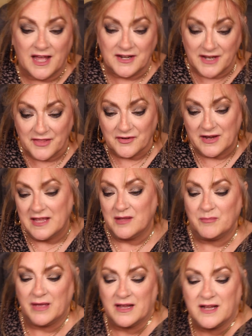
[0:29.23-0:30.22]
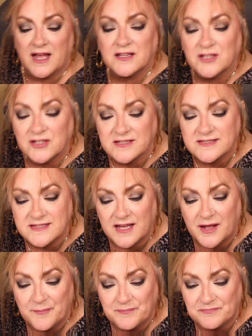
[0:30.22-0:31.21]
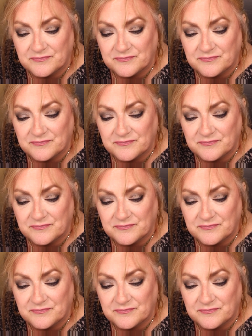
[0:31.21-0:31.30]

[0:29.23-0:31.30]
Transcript: another handbag kind of looks um,